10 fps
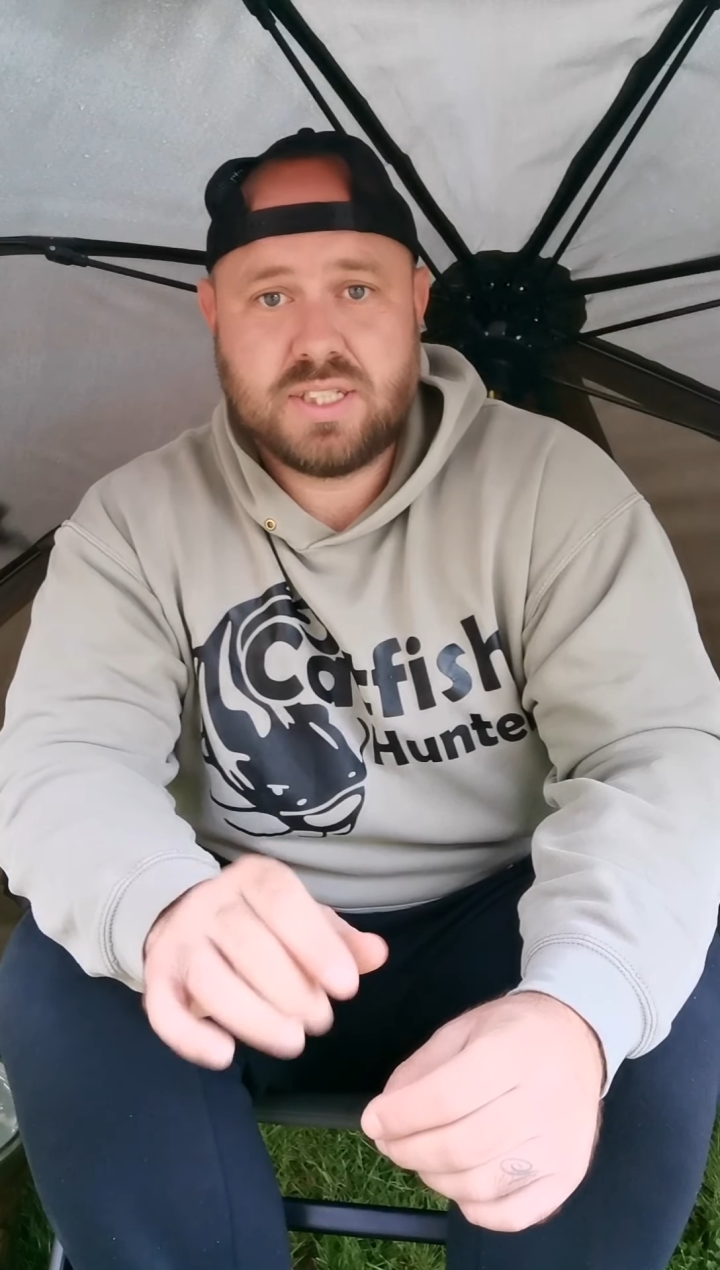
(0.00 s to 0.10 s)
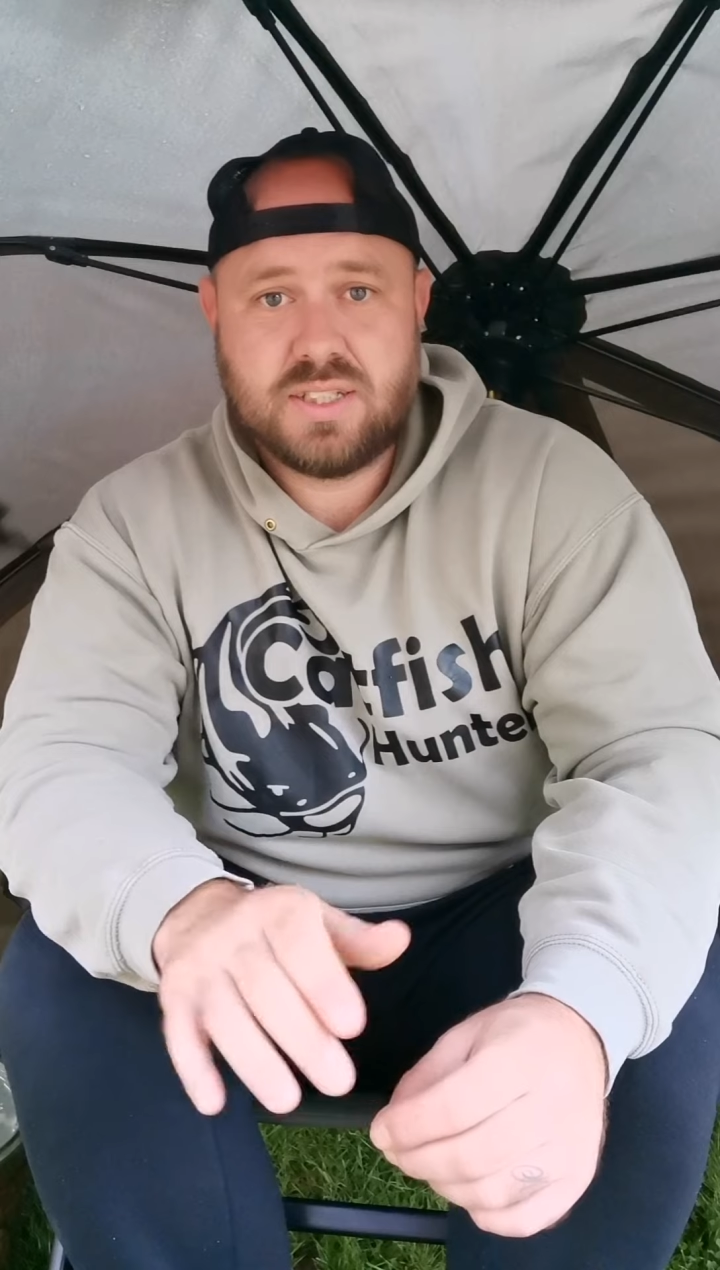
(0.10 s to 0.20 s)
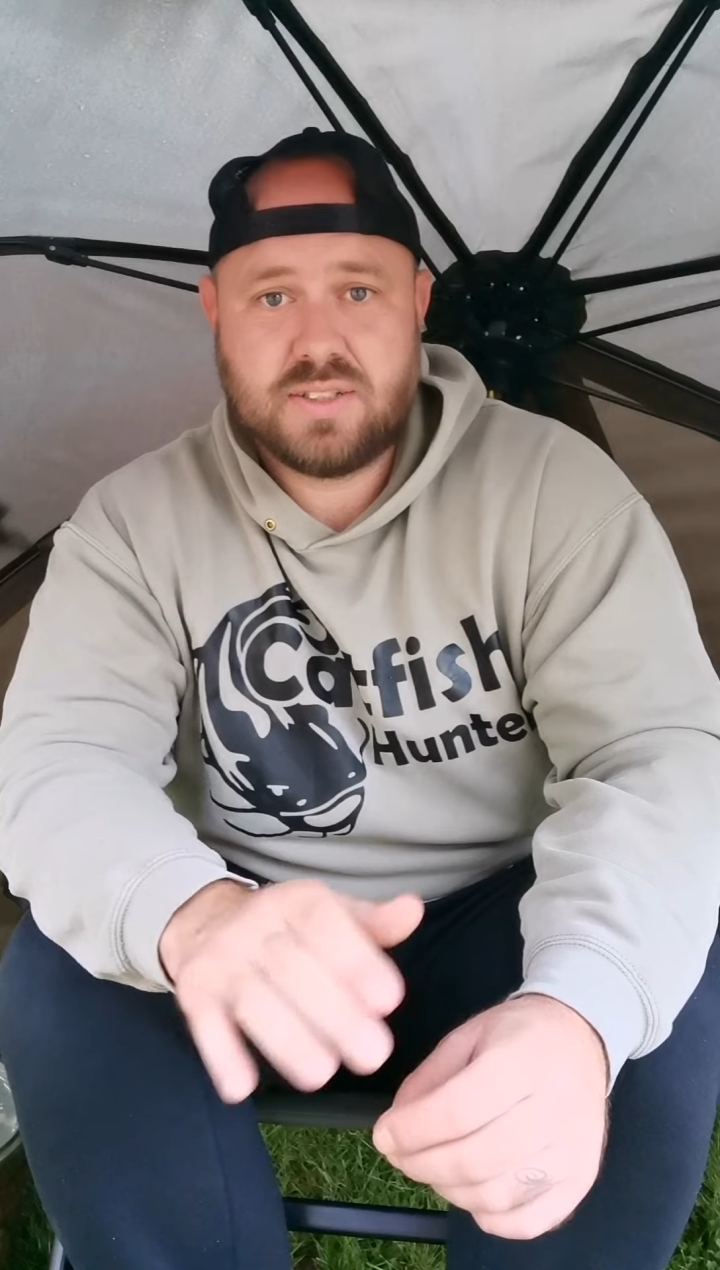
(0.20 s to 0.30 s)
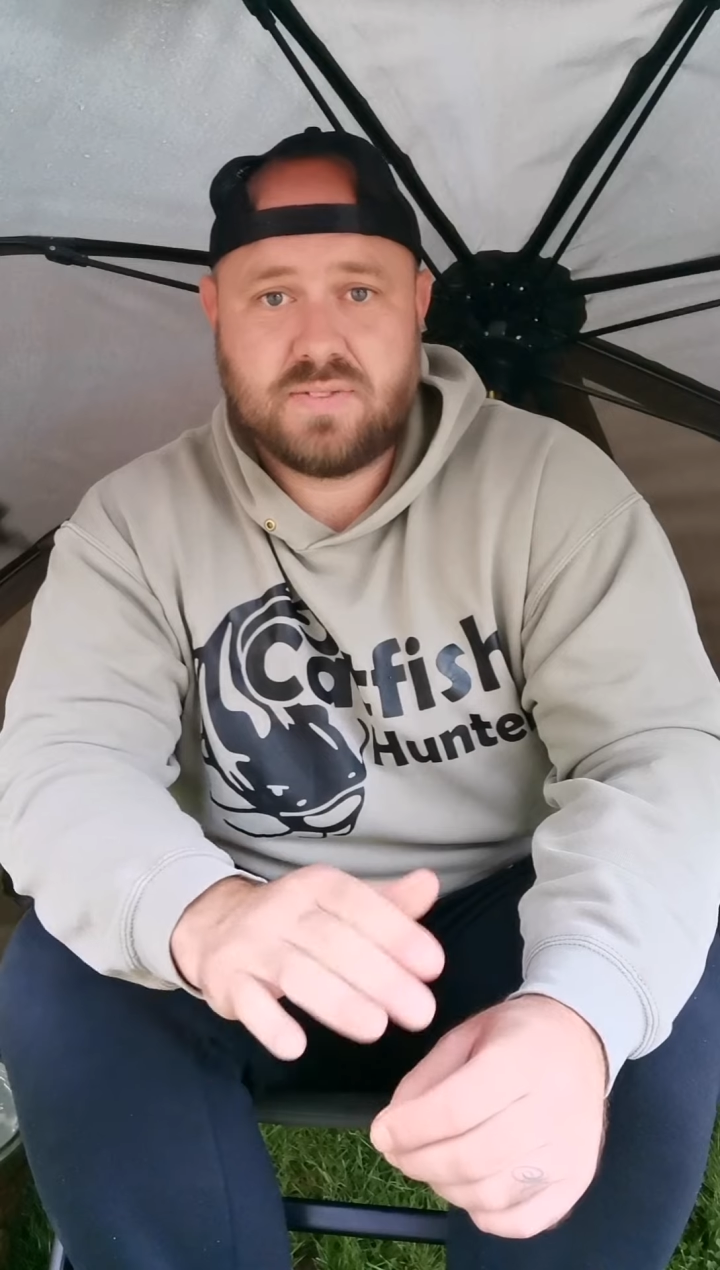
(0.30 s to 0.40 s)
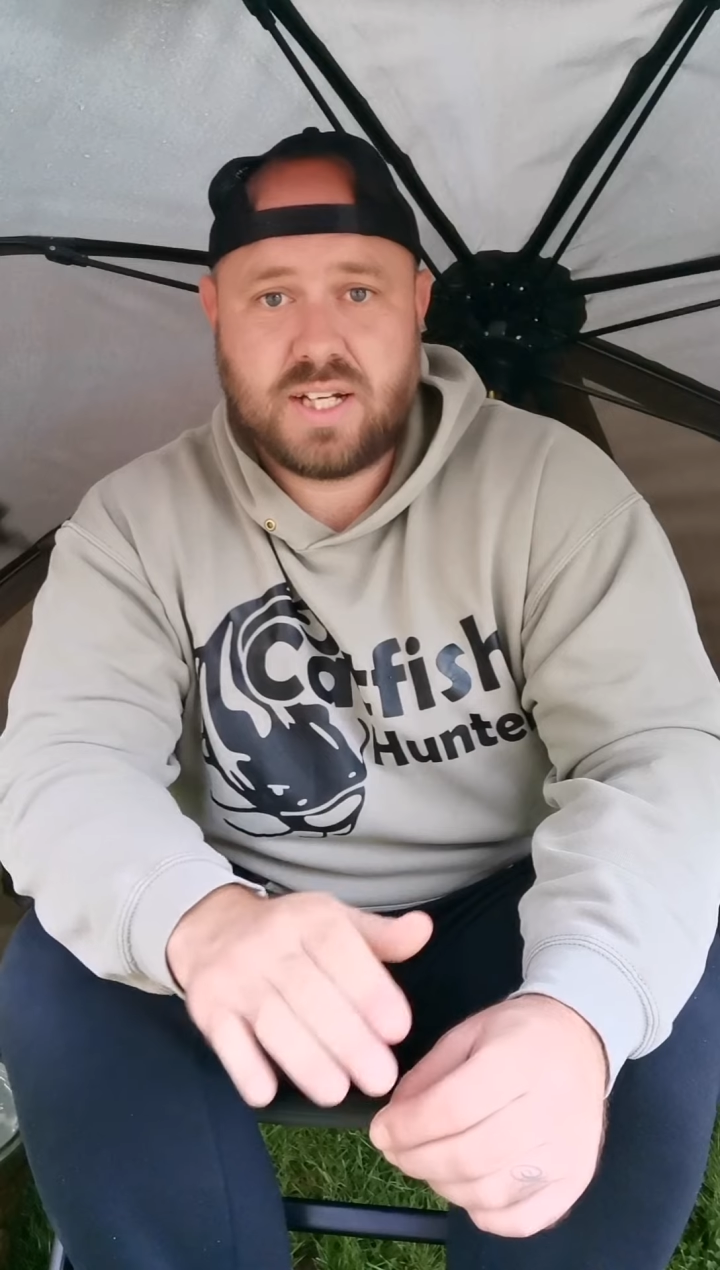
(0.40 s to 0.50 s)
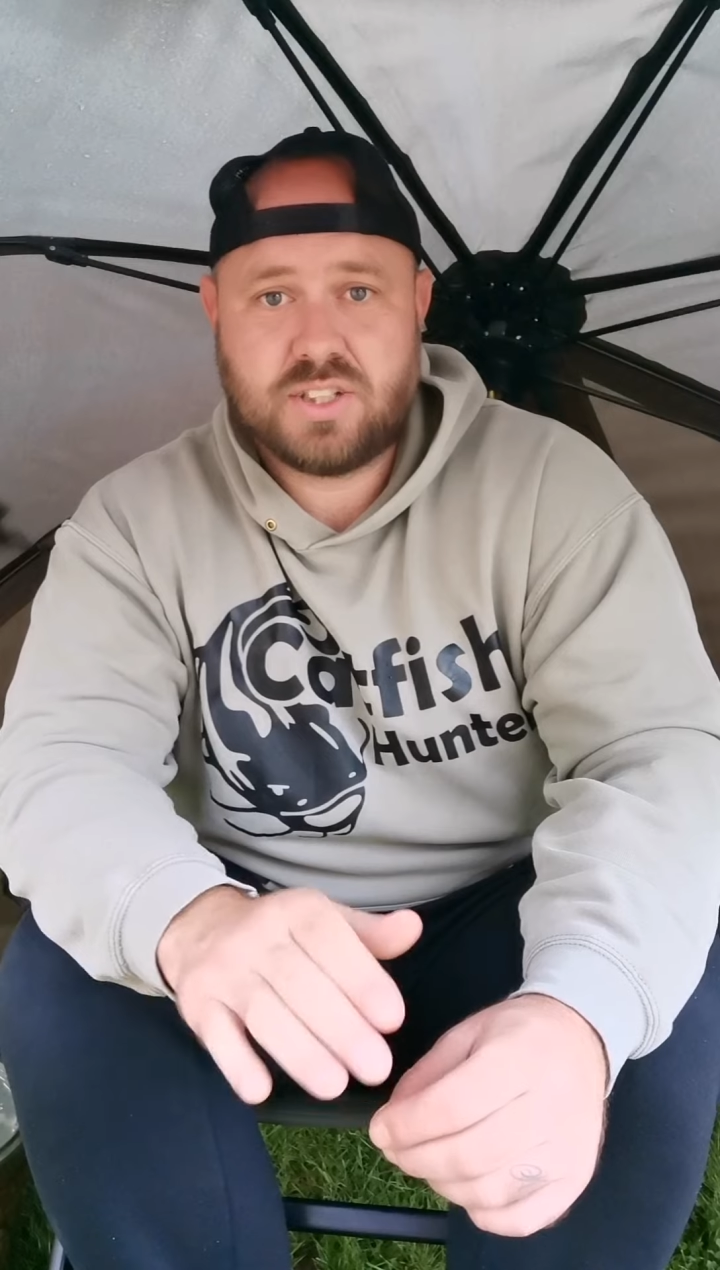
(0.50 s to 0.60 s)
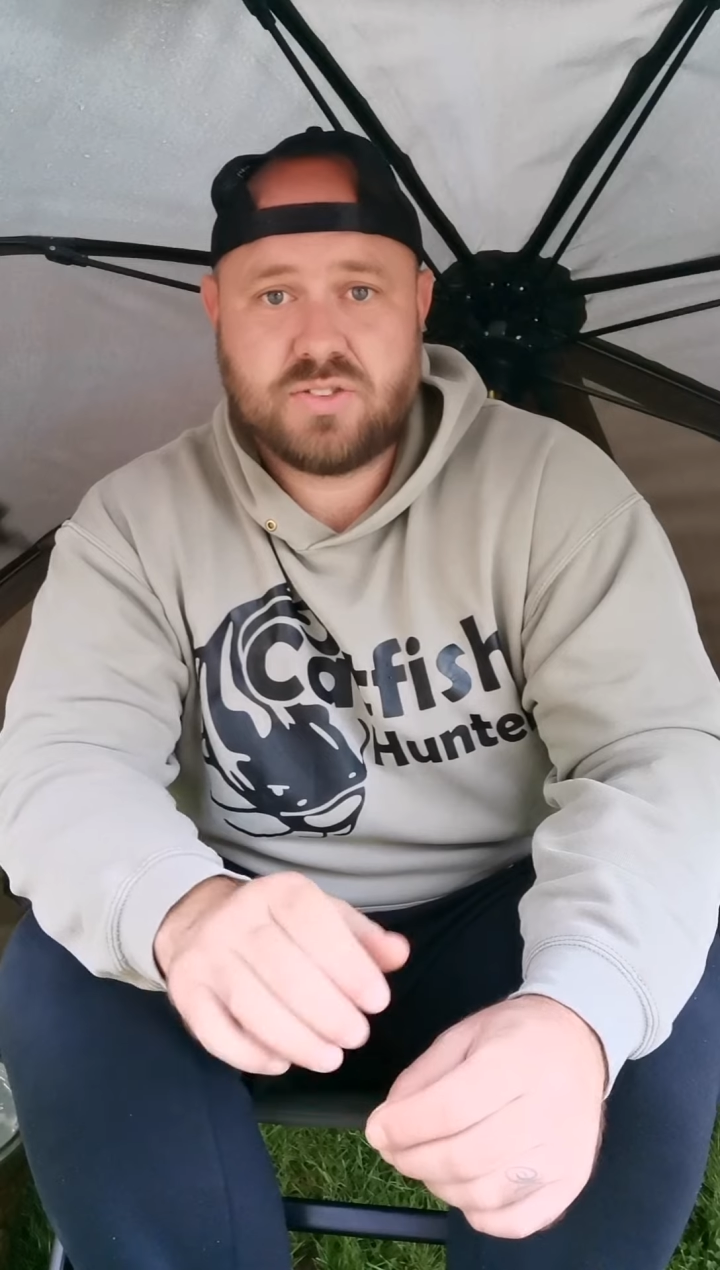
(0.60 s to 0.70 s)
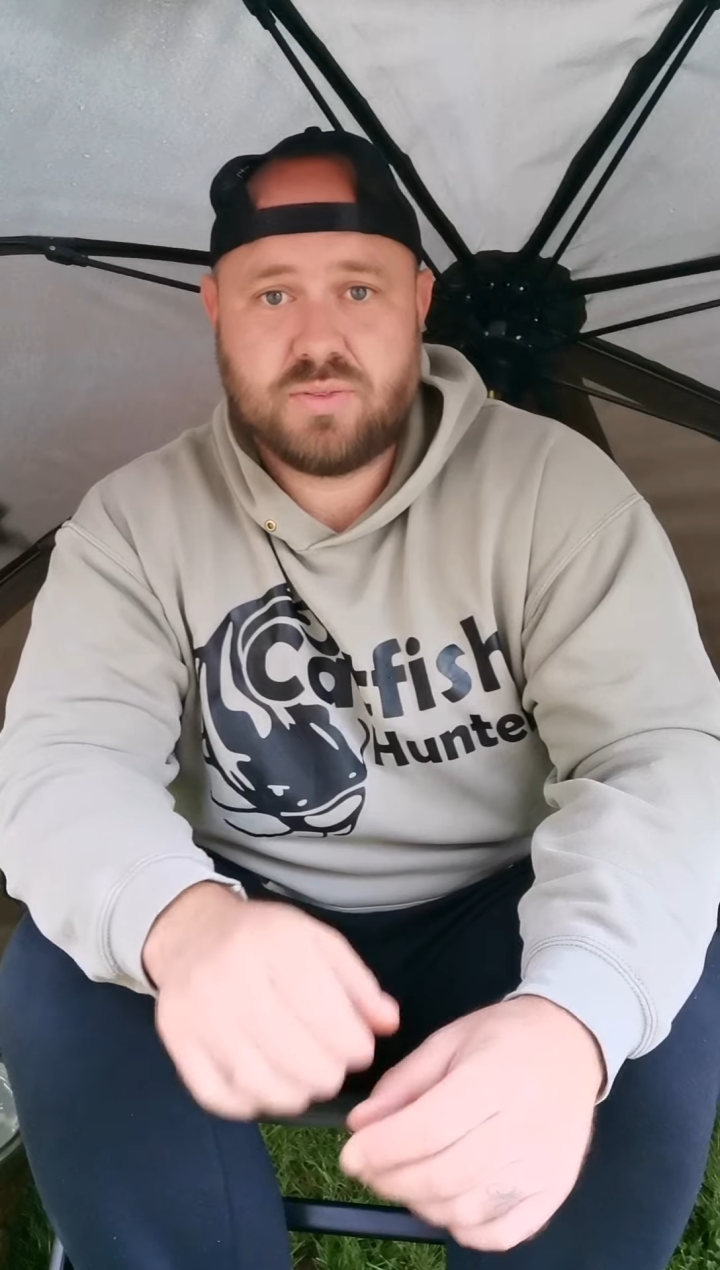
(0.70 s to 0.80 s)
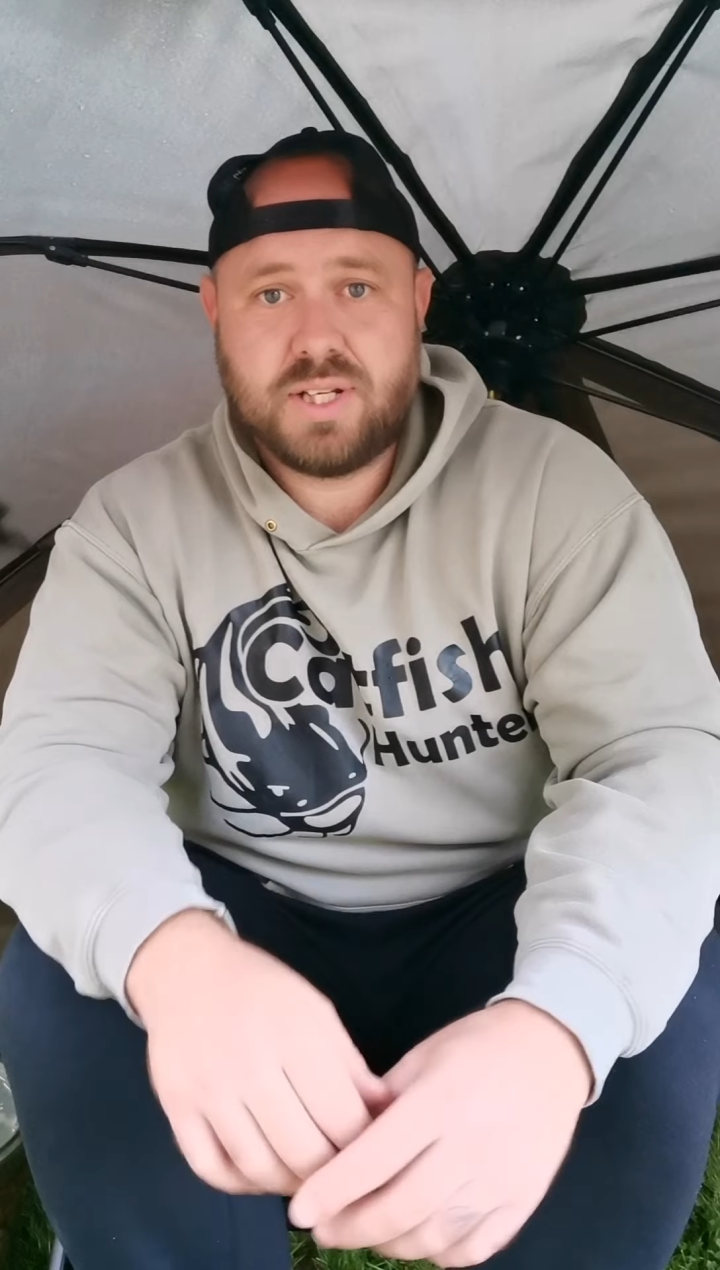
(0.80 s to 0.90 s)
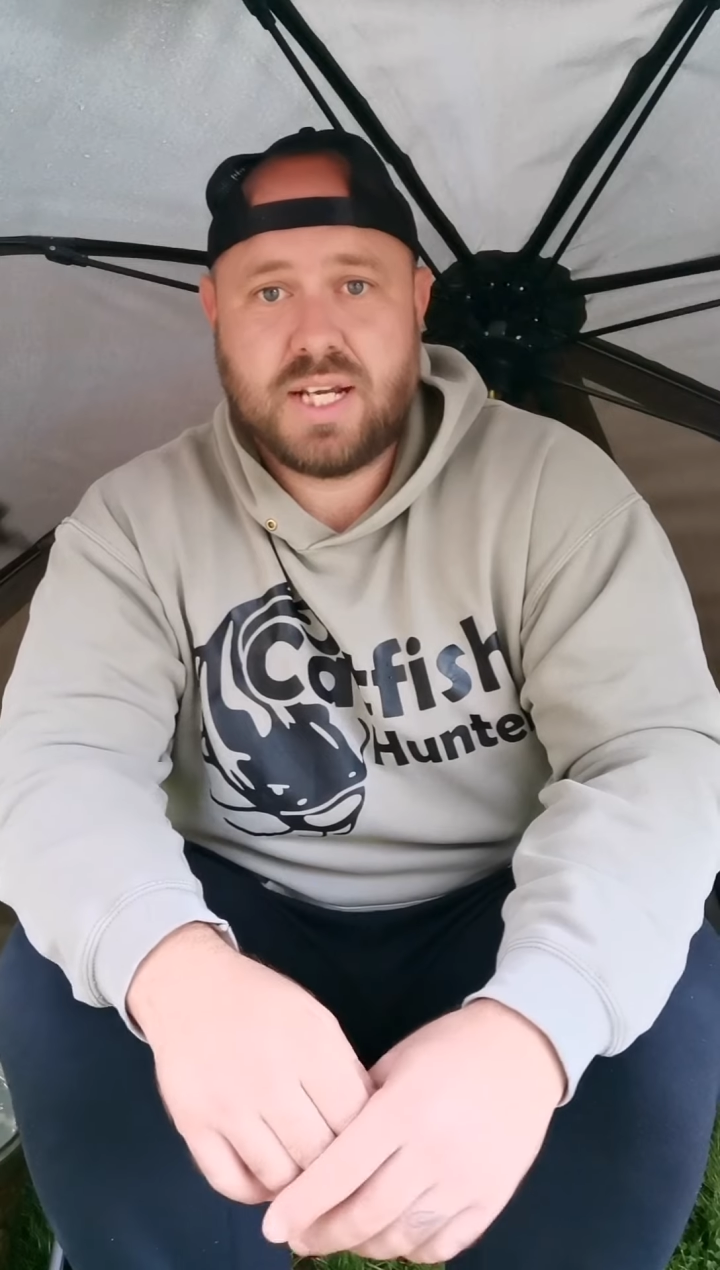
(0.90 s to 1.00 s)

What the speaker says: sits flush from